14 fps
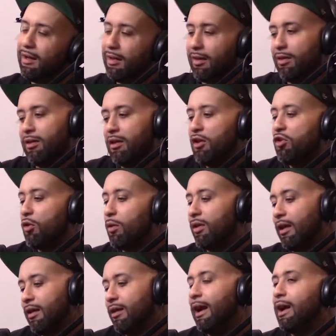and so it's
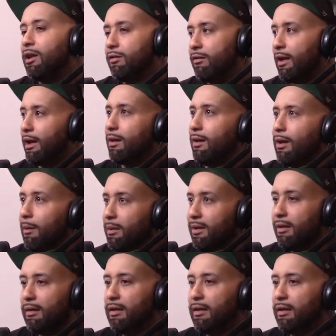it's kind of like I mean,